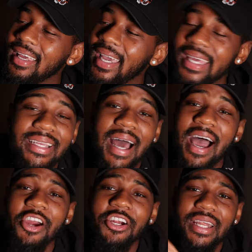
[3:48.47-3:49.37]
and
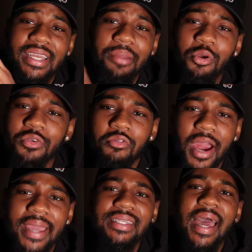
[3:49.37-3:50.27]
I heard that they moved the
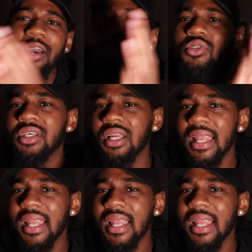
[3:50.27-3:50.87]
right tackle to the